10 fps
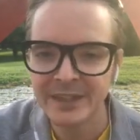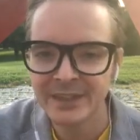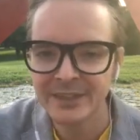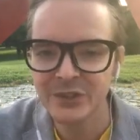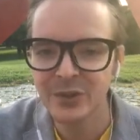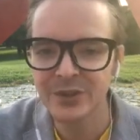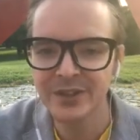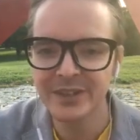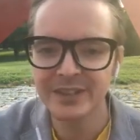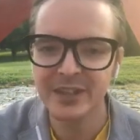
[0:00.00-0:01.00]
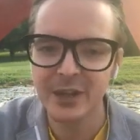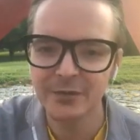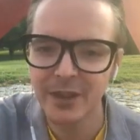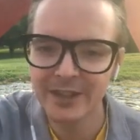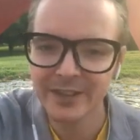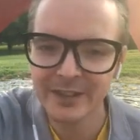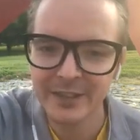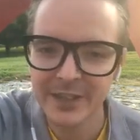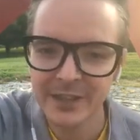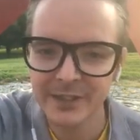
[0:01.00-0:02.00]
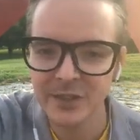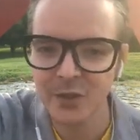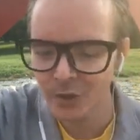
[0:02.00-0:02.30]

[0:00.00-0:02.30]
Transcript: So that's kind of like the Thiel's law,